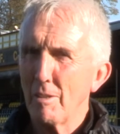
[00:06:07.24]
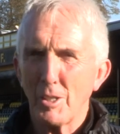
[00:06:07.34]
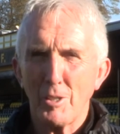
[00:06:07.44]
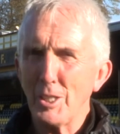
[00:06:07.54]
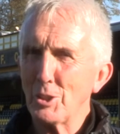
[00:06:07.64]
they're
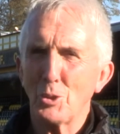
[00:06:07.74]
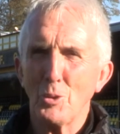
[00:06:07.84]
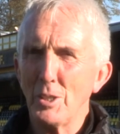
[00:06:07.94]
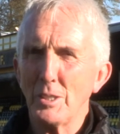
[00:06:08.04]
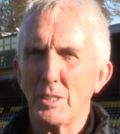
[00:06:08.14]
great
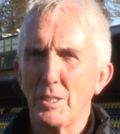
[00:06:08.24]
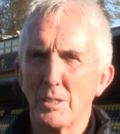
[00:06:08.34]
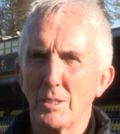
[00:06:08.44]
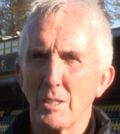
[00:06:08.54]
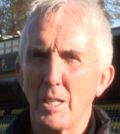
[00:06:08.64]
stories
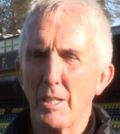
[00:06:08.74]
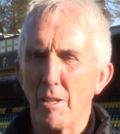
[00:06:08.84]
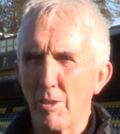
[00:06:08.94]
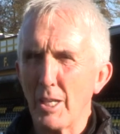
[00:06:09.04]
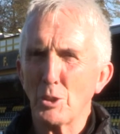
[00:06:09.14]
these and
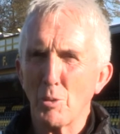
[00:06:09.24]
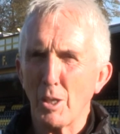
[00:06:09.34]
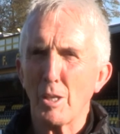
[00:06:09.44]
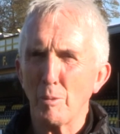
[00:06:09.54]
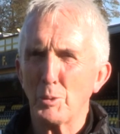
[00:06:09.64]
that's what the
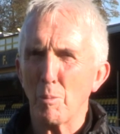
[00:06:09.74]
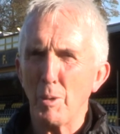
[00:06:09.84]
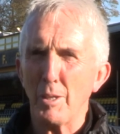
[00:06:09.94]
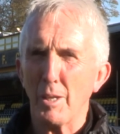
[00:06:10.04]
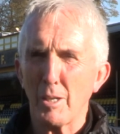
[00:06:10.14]
club's
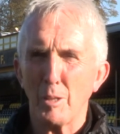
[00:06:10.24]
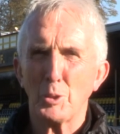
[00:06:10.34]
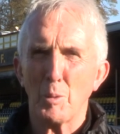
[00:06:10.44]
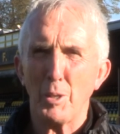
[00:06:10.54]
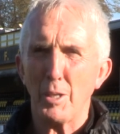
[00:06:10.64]
about the club's
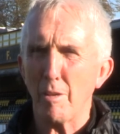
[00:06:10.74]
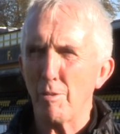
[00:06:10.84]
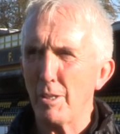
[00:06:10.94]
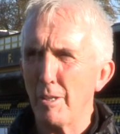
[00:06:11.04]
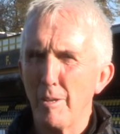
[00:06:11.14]
about
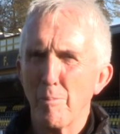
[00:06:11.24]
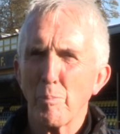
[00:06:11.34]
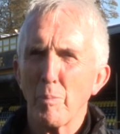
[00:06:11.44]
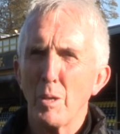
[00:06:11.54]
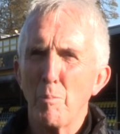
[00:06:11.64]
giving
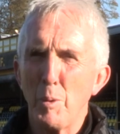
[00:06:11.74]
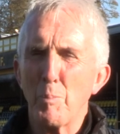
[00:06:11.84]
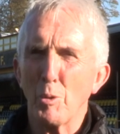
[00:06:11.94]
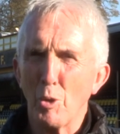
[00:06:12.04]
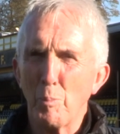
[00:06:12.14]

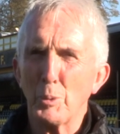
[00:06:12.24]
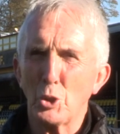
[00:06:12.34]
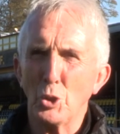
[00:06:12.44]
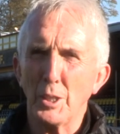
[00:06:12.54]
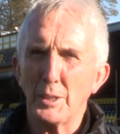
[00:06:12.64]
people the
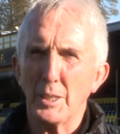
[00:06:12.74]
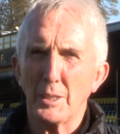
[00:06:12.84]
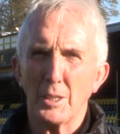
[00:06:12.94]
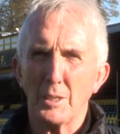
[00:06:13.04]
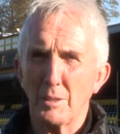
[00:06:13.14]
opportunity
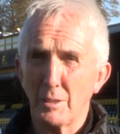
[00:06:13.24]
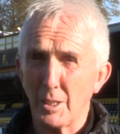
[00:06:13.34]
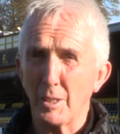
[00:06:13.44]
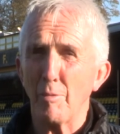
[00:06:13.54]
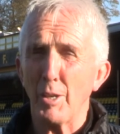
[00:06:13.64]
to
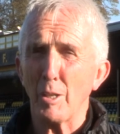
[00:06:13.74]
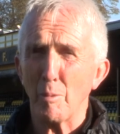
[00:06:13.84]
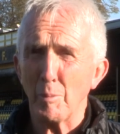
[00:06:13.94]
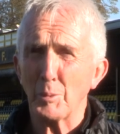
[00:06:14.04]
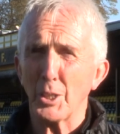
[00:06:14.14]
to develop
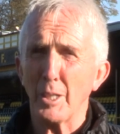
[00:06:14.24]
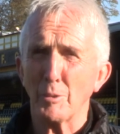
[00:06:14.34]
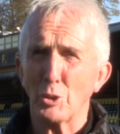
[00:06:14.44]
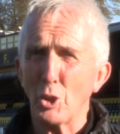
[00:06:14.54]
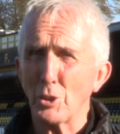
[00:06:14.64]

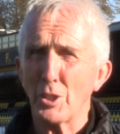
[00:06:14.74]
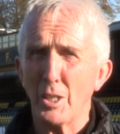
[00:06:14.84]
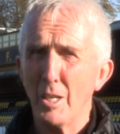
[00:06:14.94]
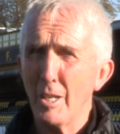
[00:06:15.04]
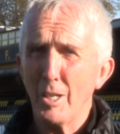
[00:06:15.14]
themselves not to
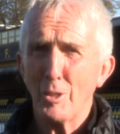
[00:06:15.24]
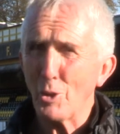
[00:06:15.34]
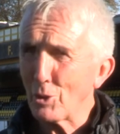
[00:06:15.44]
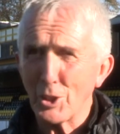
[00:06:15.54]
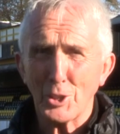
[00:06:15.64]

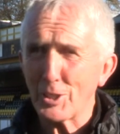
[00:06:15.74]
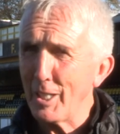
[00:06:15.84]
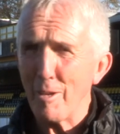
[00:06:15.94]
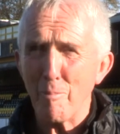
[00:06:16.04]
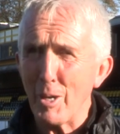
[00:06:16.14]
not to
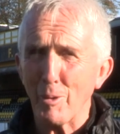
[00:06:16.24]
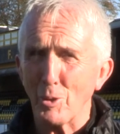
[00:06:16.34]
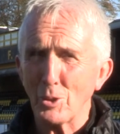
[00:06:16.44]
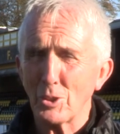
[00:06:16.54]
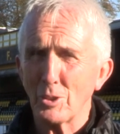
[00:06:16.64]
stay at
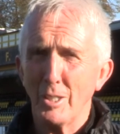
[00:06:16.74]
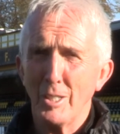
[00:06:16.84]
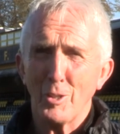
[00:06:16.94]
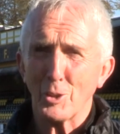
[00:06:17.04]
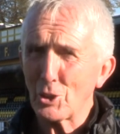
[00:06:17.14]
Melrose
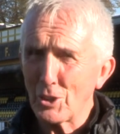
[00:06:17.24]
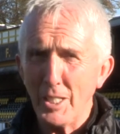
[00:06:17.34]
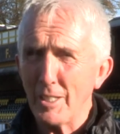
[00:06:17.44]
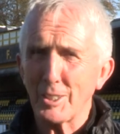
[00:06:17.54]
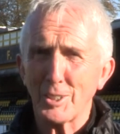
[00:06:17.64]
or stay
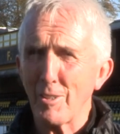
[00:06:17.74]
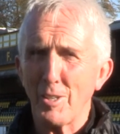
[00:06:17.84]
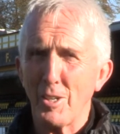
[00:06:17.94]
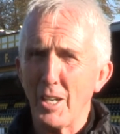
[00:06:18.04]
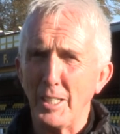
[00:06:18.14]
at the
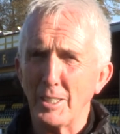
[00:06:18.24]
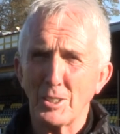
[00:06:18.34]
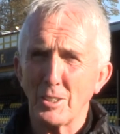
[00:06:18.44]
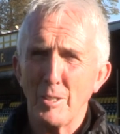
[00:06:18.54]
Southern Knights